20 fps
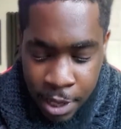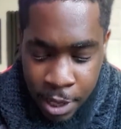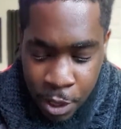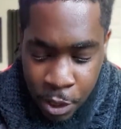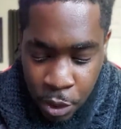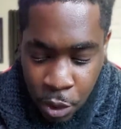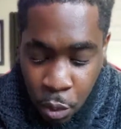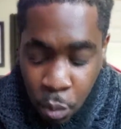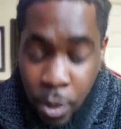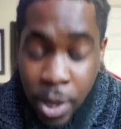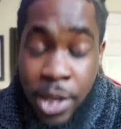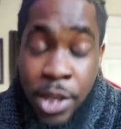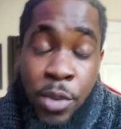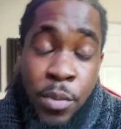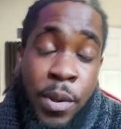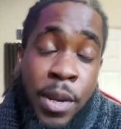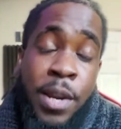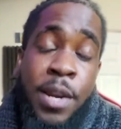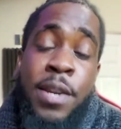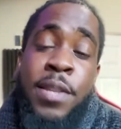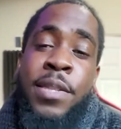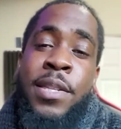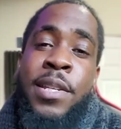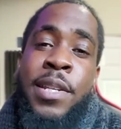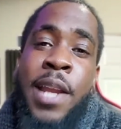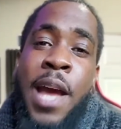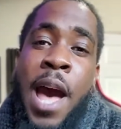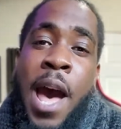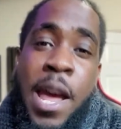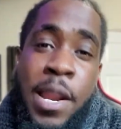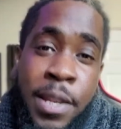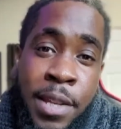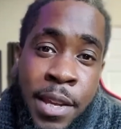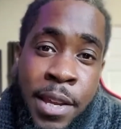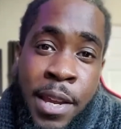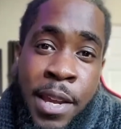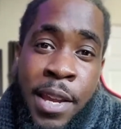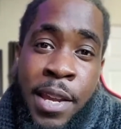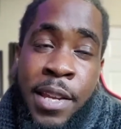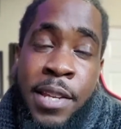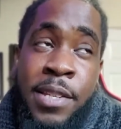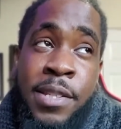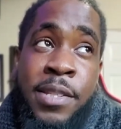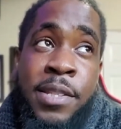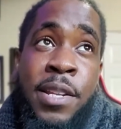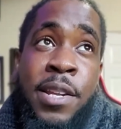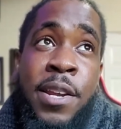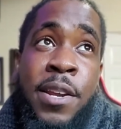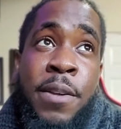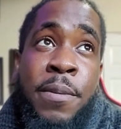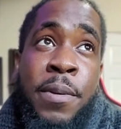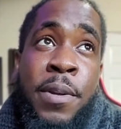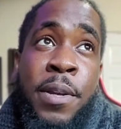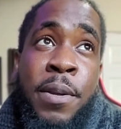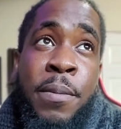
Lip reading: the Wedding Wire and The Knot is their